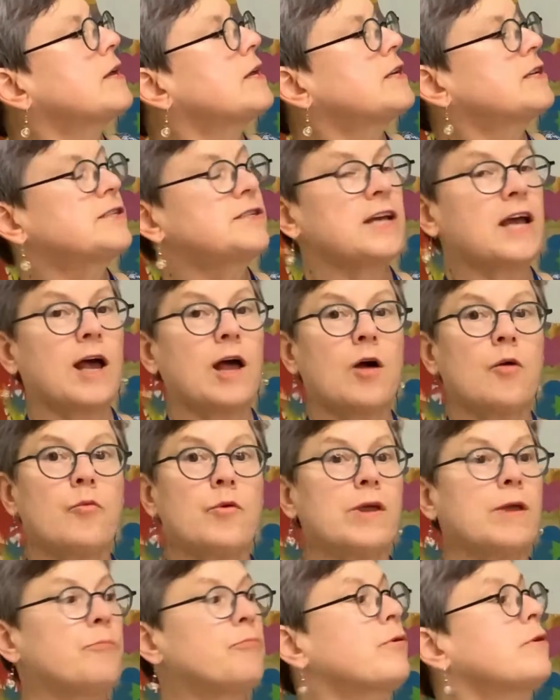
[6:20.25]
Shall
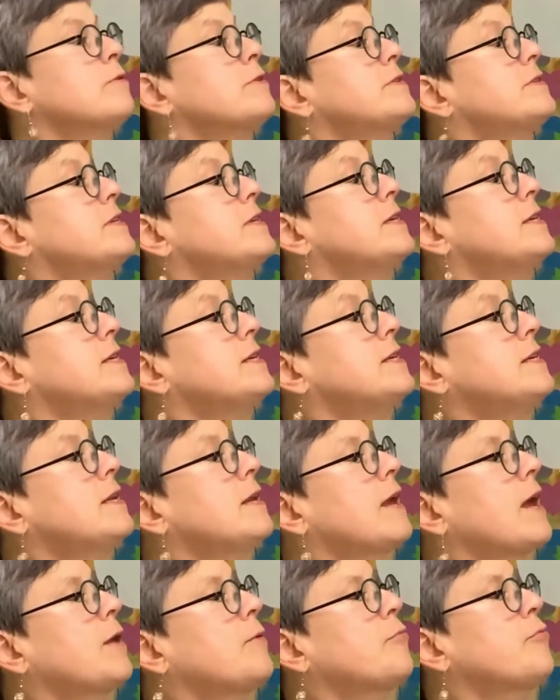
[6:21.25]
we
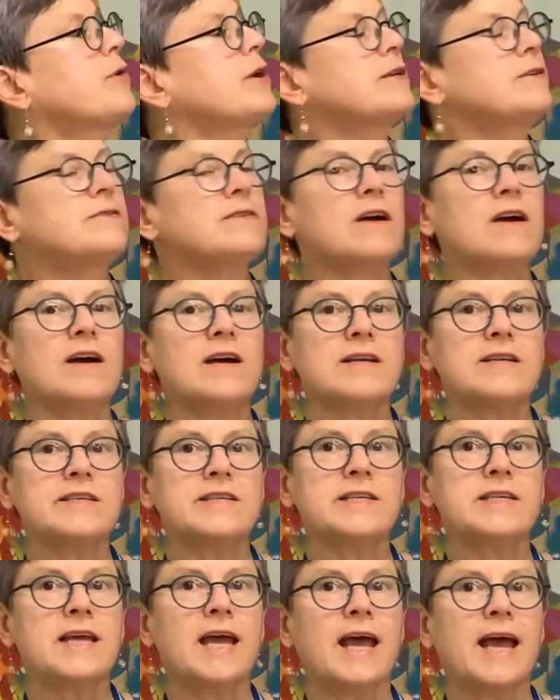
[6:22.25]
proceed and press on,
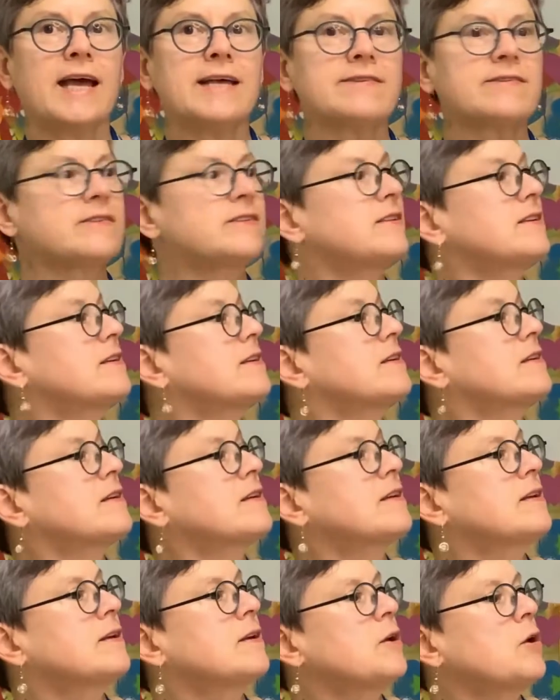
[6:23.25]
she asked.
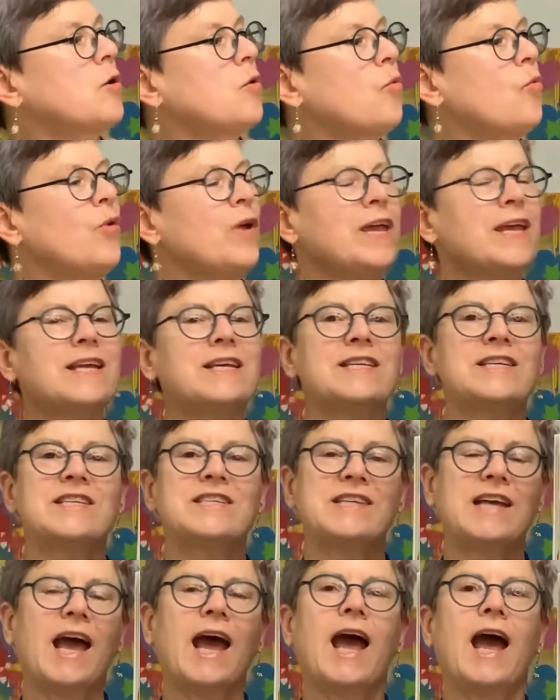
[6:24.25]
We
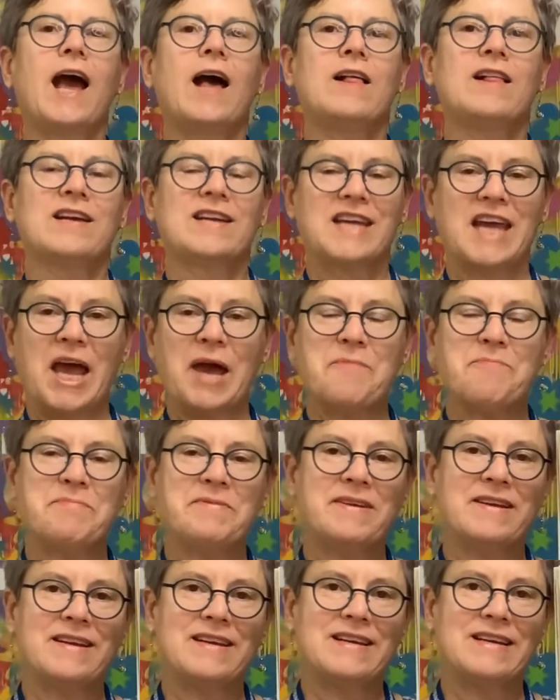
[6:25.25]
shall,
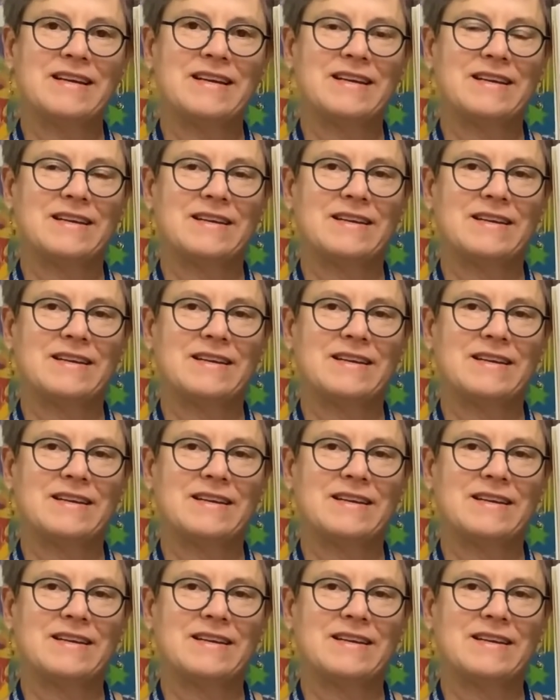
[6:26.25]
Captain.